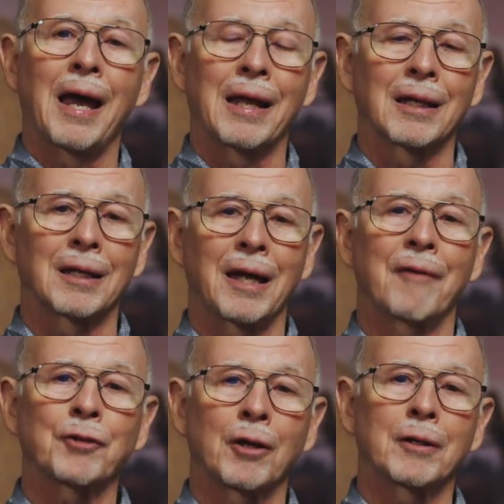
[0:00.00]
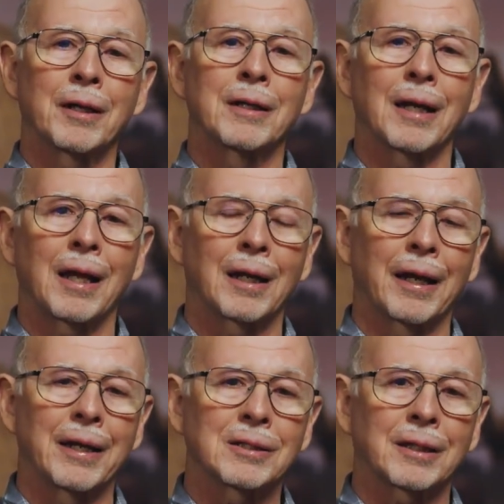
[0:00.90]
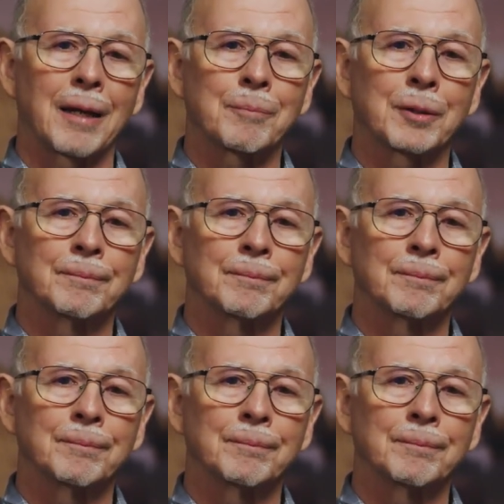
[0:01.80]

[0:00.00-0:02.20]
and left on our Indiana landscape.